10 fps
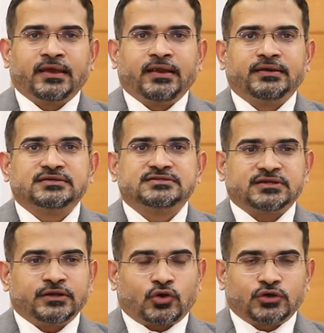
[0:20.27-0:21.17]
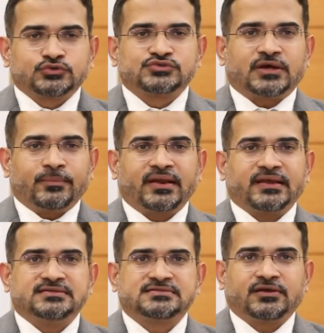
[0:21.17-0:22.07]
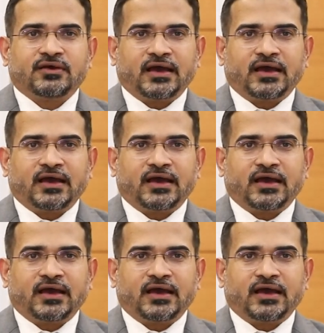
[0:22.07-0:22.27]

it is, in order to summarize,